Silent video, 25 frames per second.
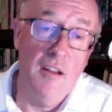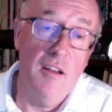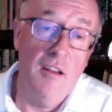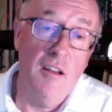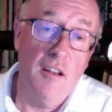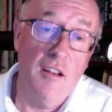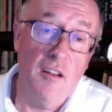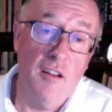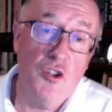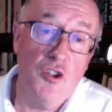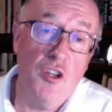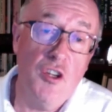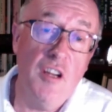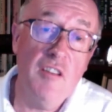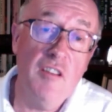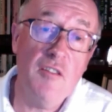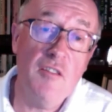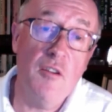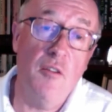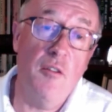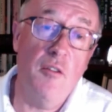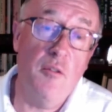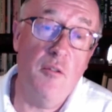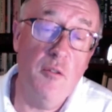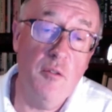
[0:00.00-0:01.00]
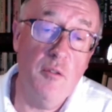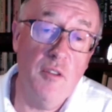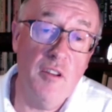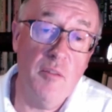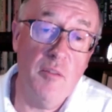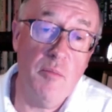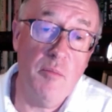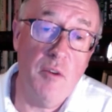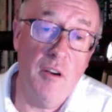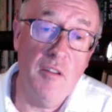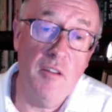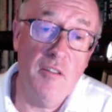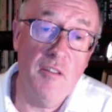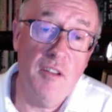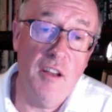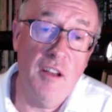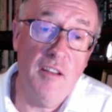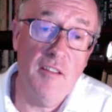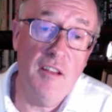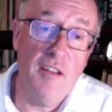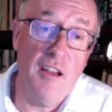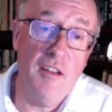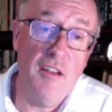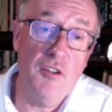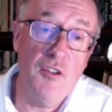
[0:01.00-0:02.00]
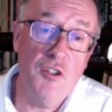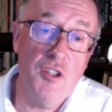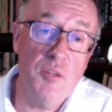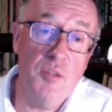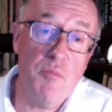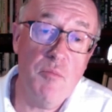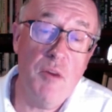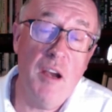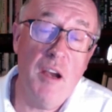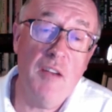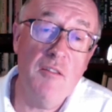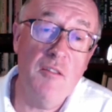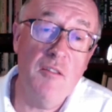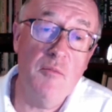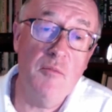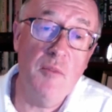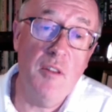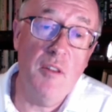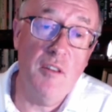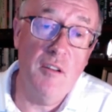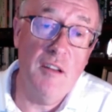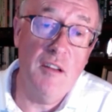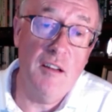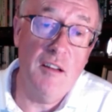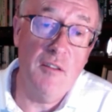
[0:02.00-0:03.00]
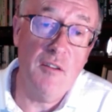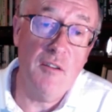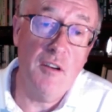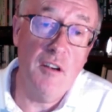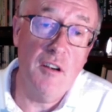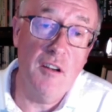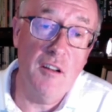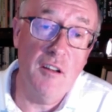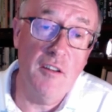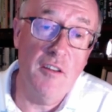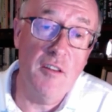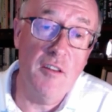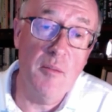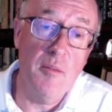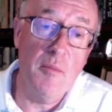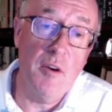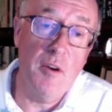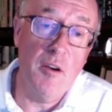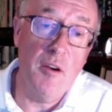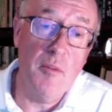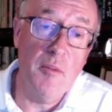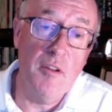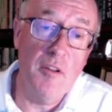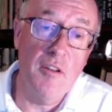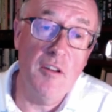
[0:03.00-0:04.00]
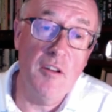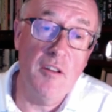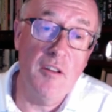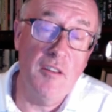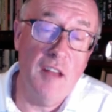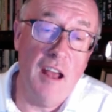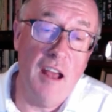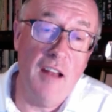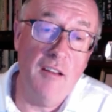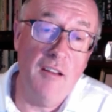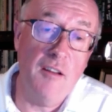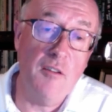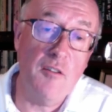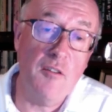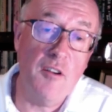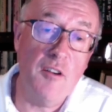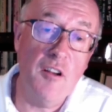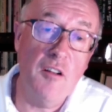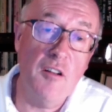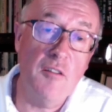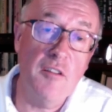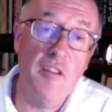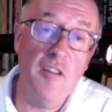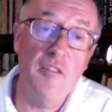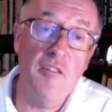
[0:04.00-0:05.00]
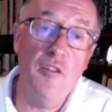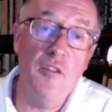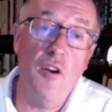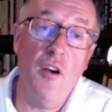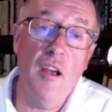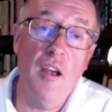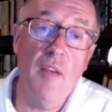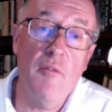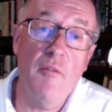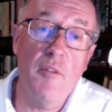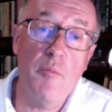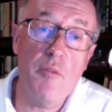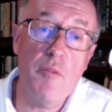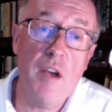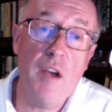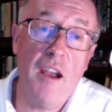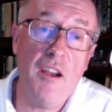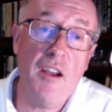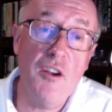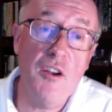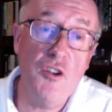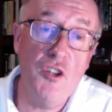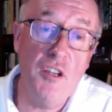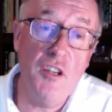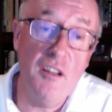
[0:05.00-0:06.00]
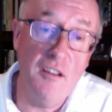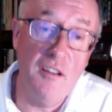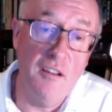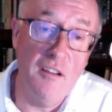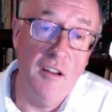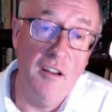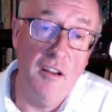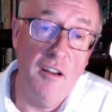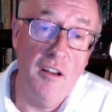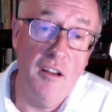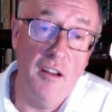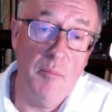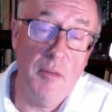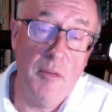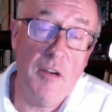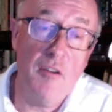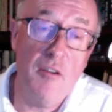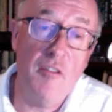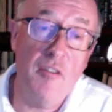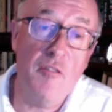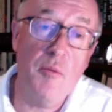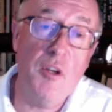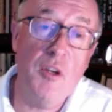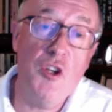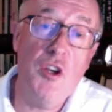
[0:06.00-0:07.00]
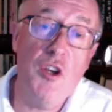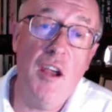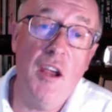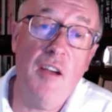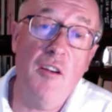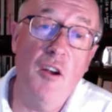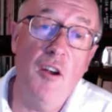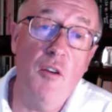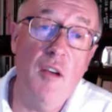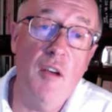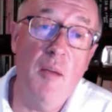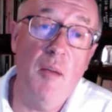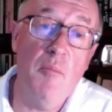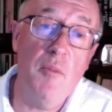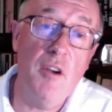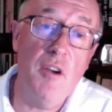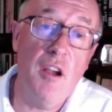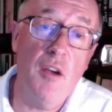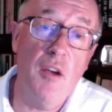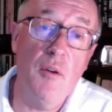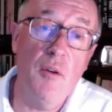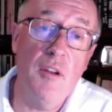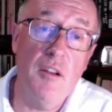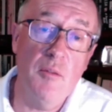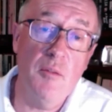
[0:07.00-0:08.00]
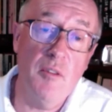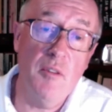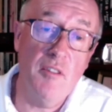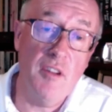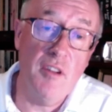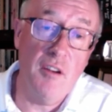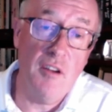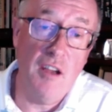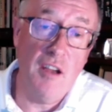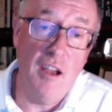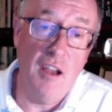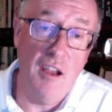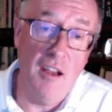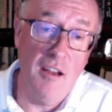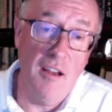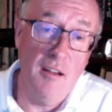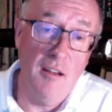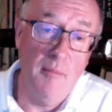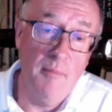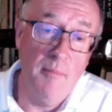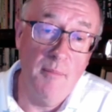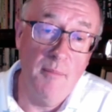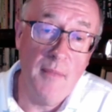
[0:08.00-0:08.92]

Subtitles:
And she's gone through this process and she's pregnant with a little girl at the moment, and that little girl does not have the BRCA gene because we checked her embryo and it was okay.